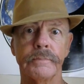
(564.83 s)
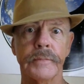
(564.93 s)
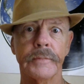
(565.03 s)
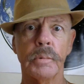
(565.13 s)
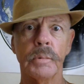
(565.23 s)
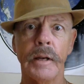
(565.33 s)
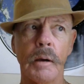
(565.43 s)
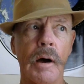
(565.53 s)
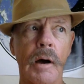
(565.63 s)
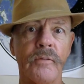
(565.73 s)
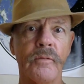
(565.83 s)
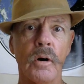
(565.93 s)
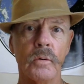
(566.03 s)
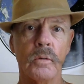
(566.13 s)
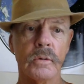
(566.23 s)
complaining about
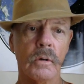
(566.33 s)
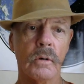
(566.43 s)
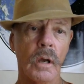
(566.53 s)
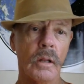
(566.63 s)
phones, okay?